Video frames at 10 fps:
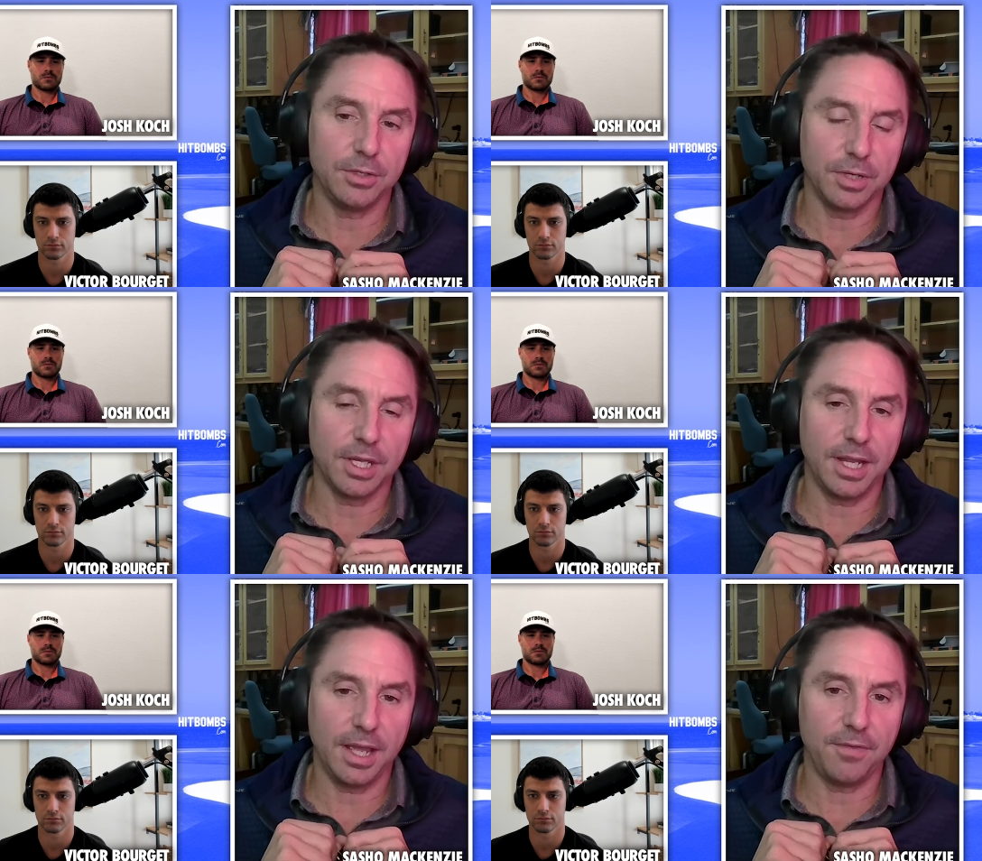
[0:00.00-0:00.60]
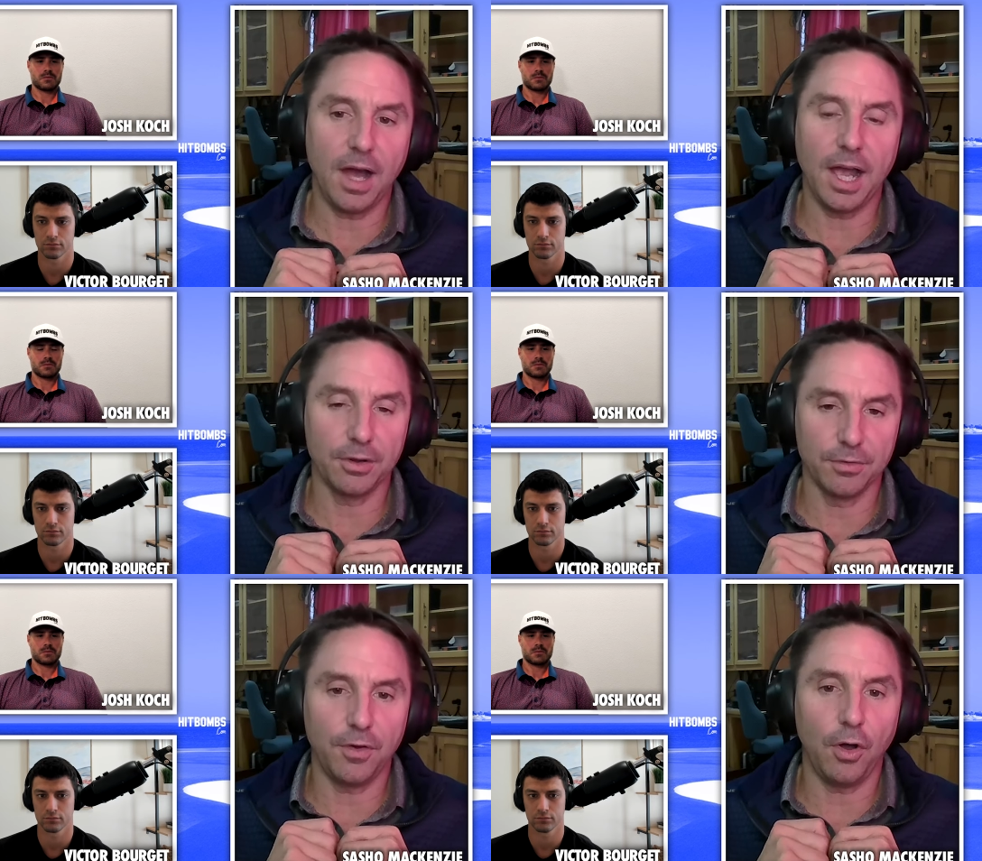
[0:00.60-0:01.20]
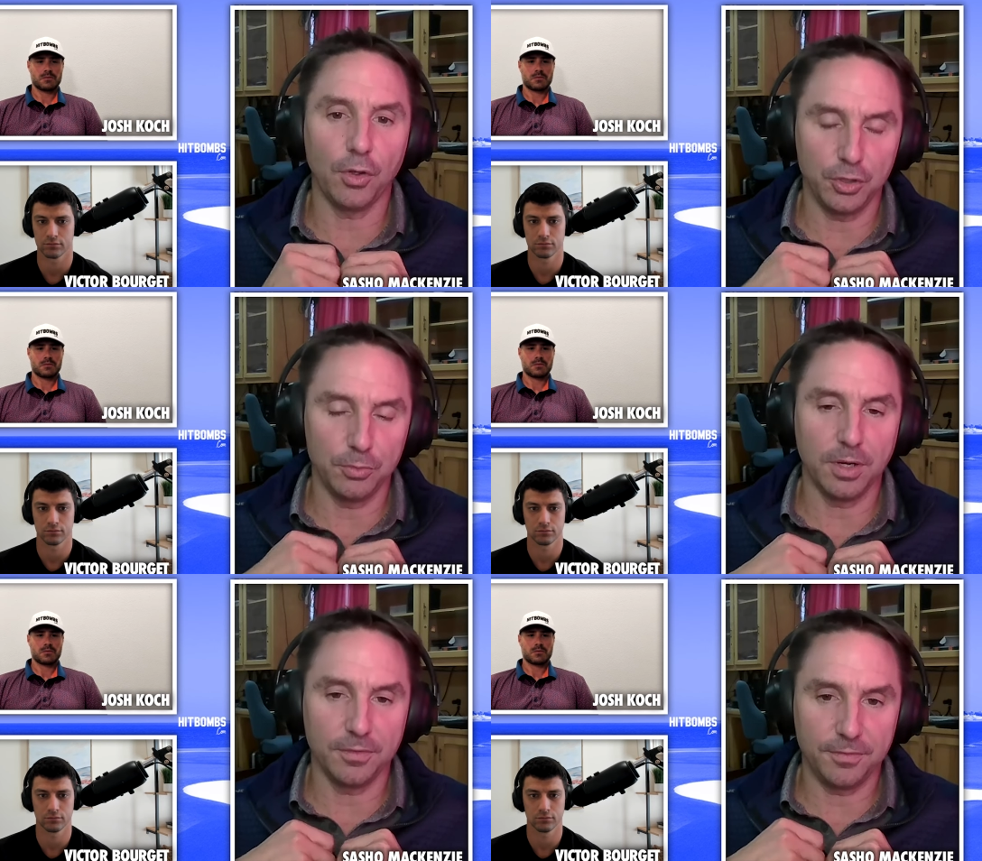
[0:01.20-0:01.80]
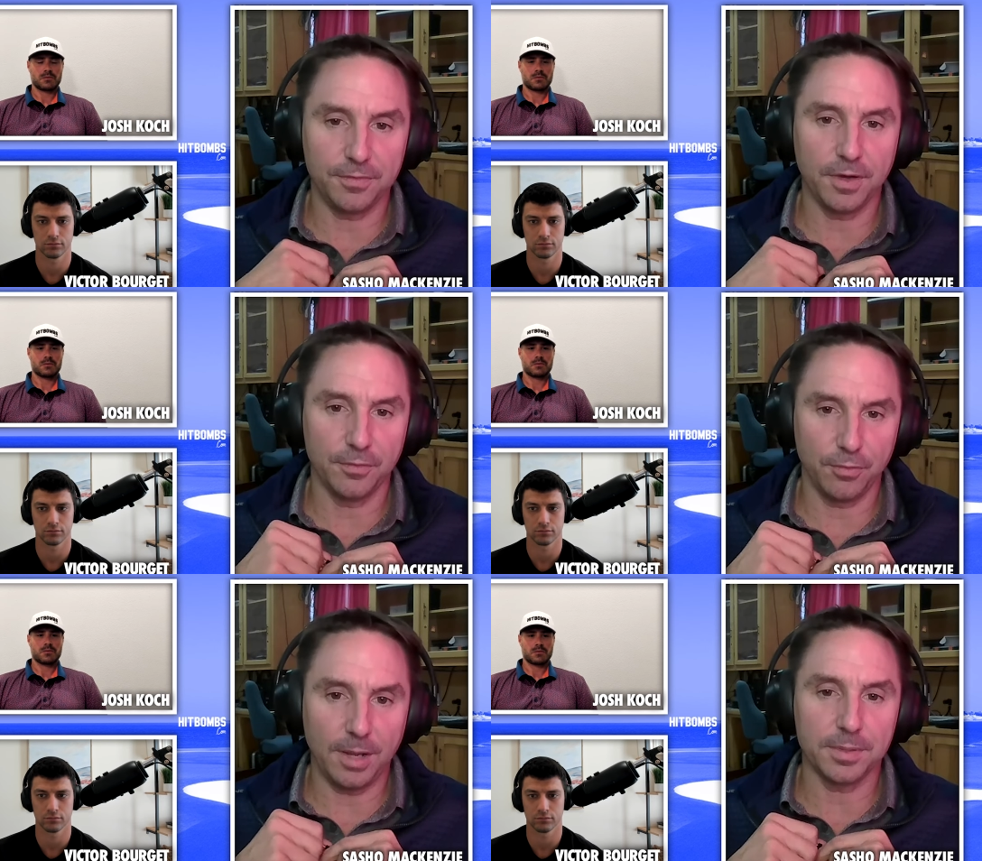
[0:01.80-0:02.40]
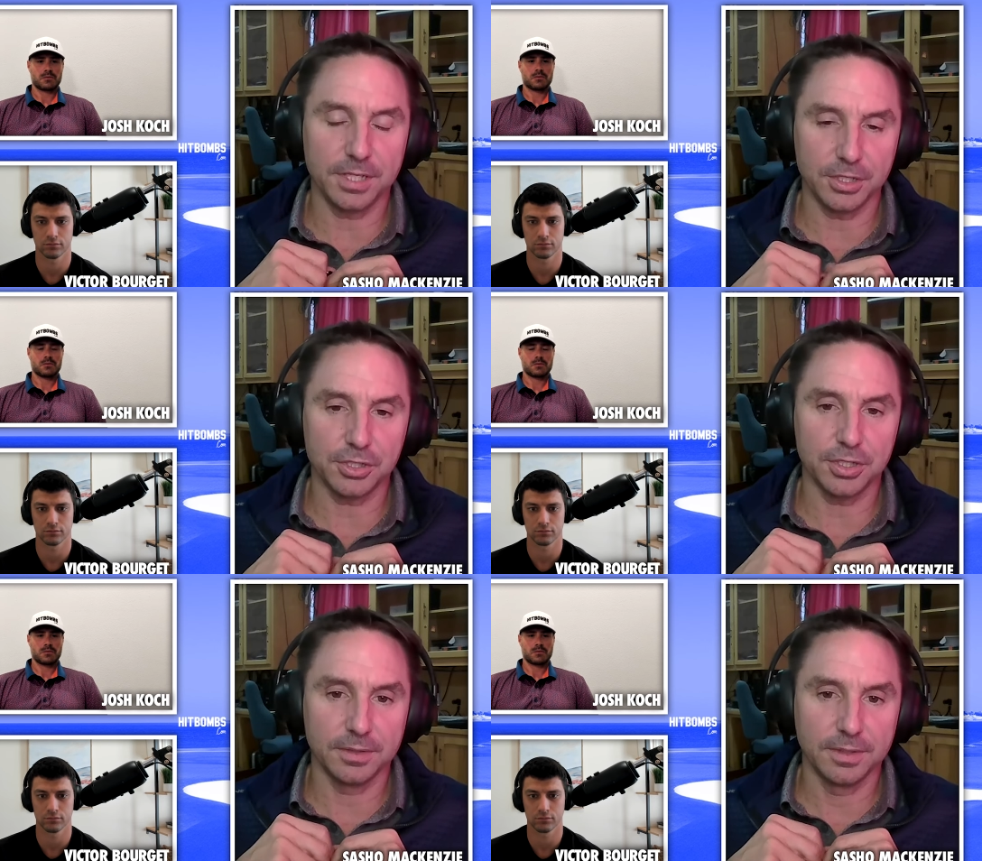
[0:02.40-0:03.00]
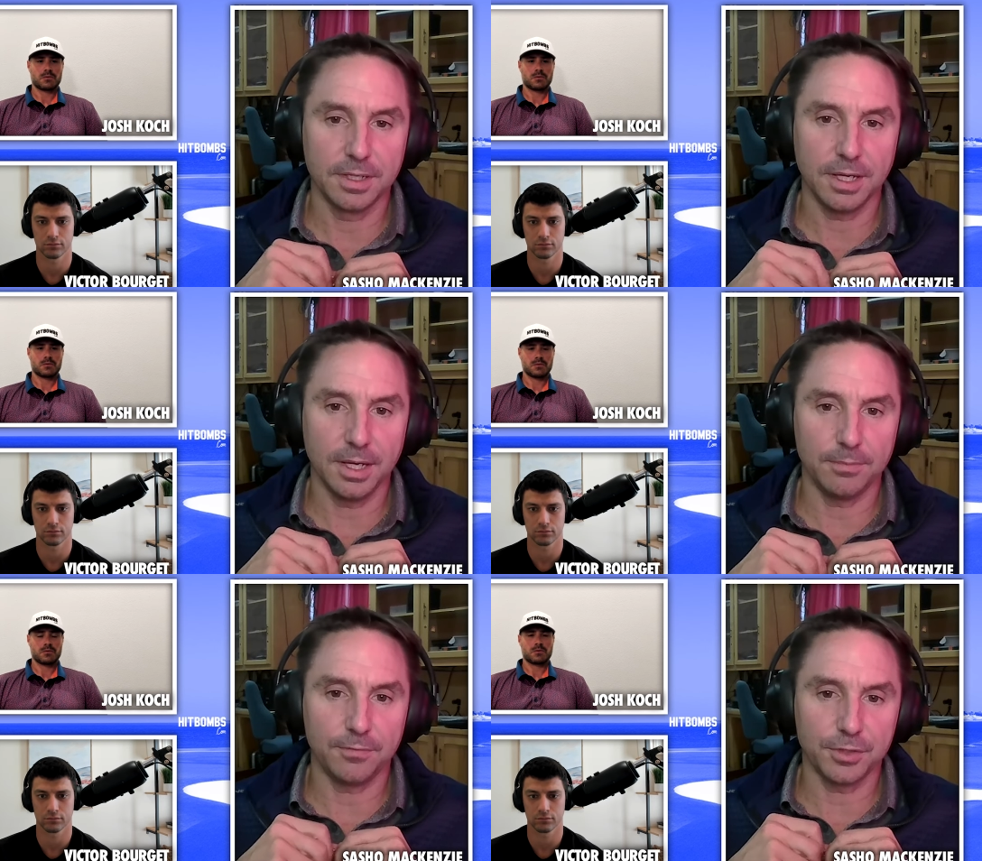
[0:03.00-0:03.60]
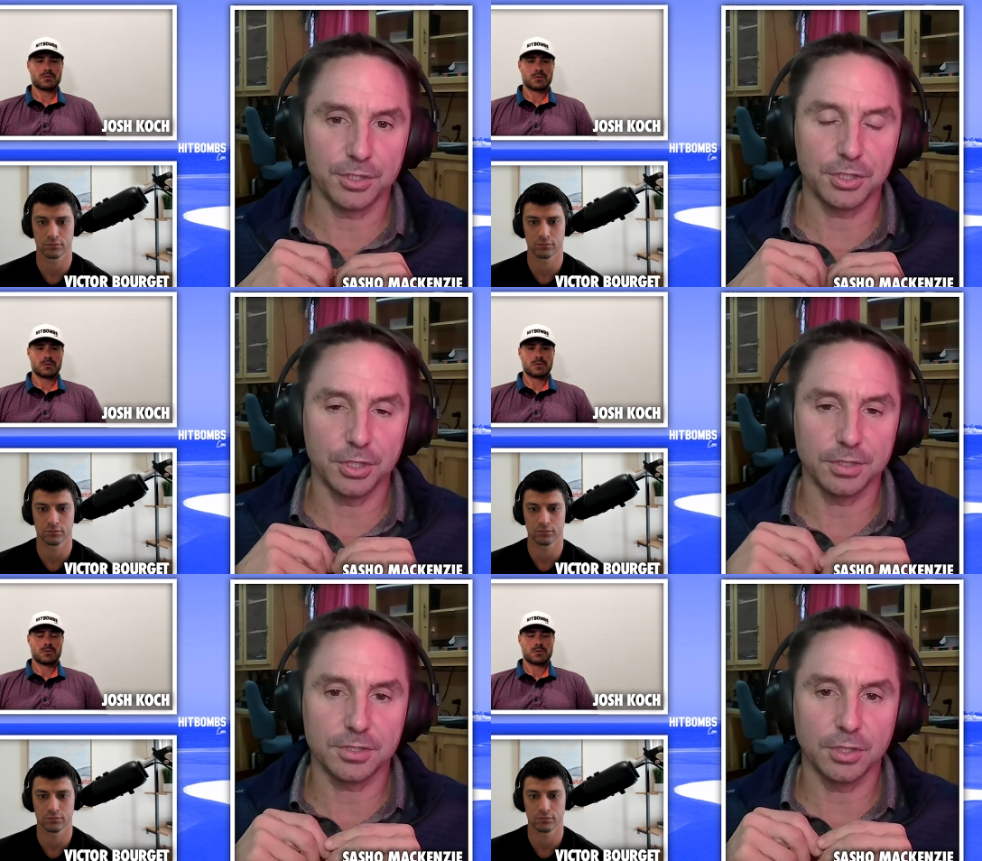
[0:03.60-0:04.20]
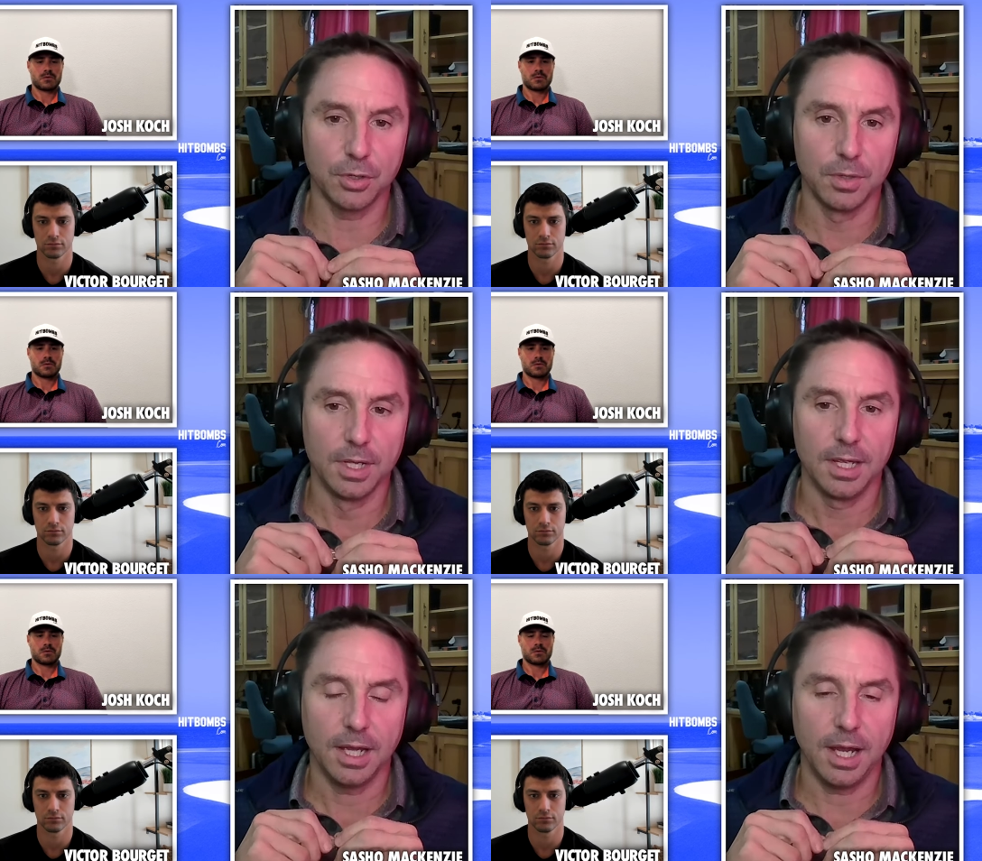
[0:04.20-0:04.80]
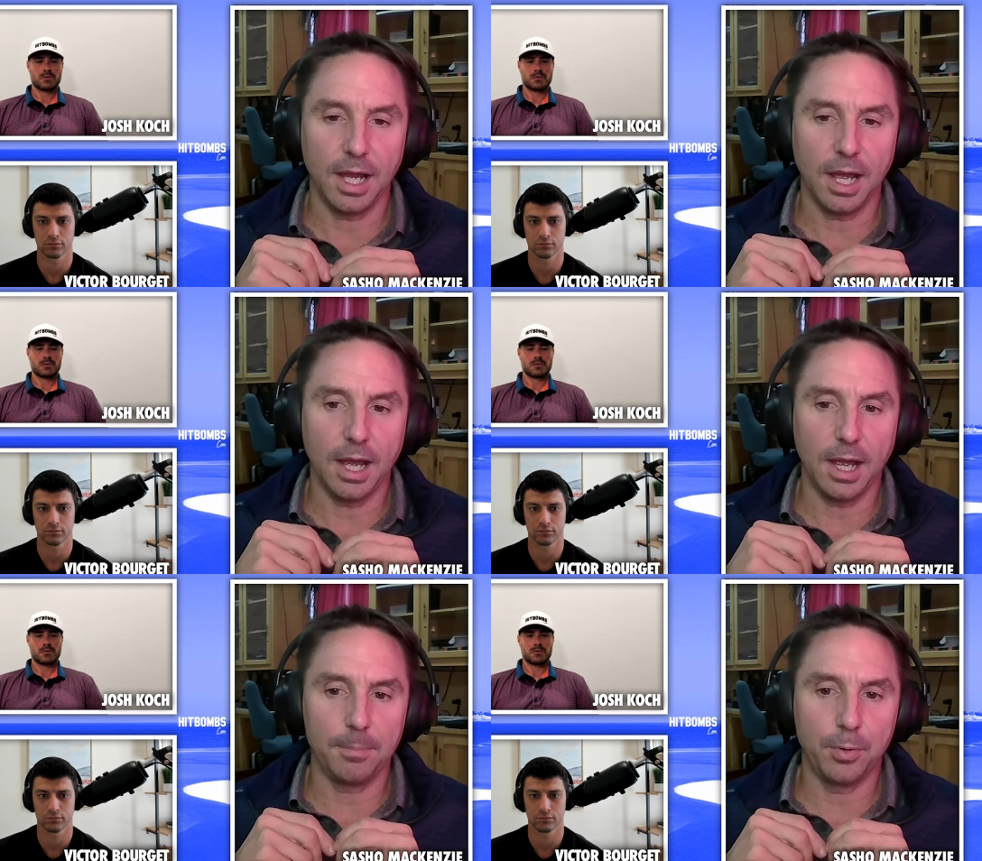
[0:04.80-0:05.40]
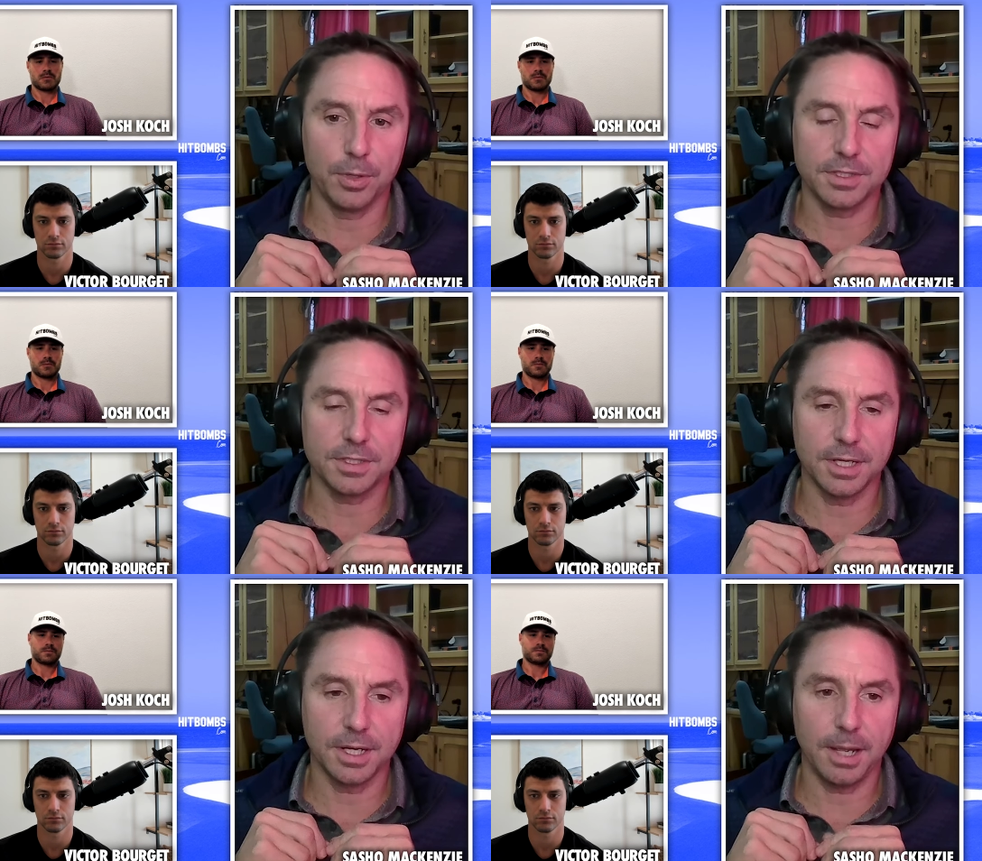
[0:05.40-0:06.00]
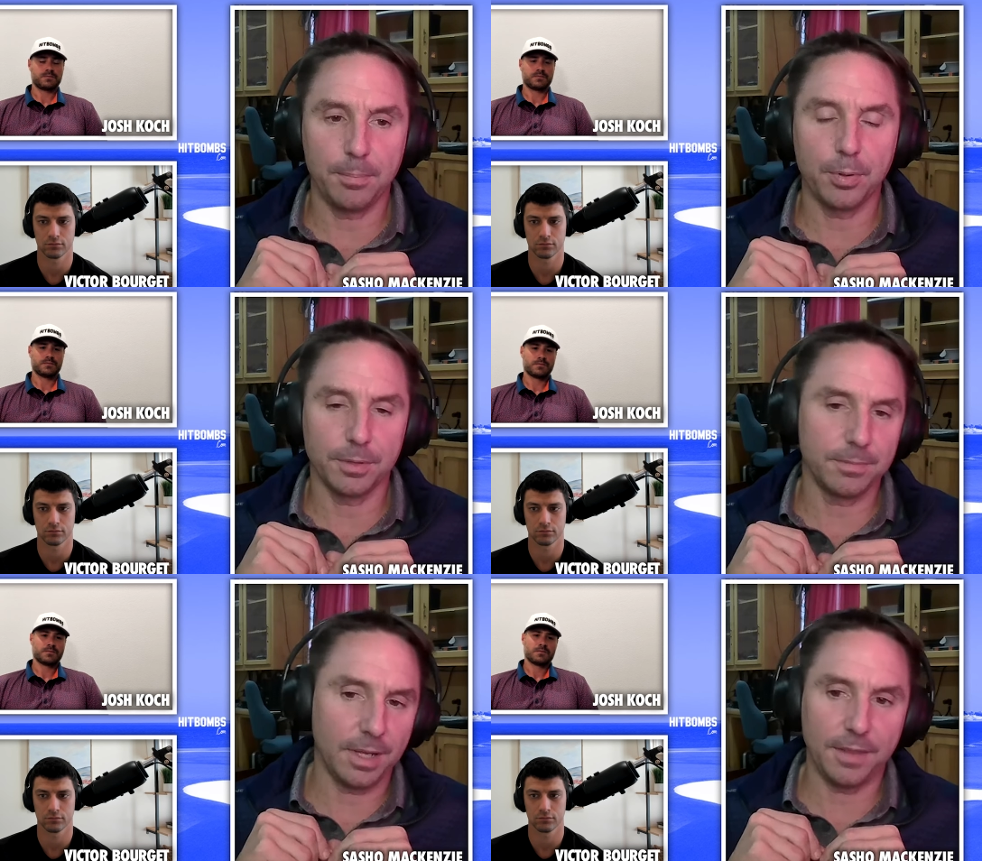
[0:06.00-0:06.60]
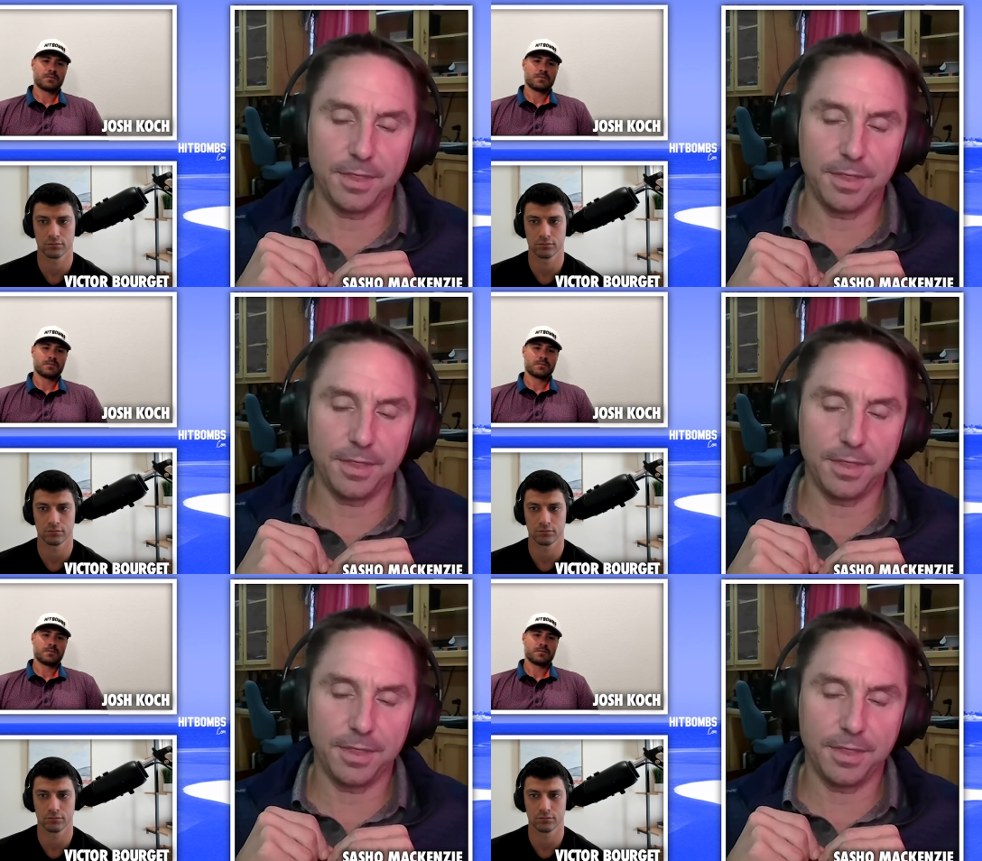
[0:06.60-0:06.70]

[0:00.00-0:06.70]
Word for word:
Speaker 1: you can have higher volume of of repetition. Um, for sure. So uh, I put, uh, I put, I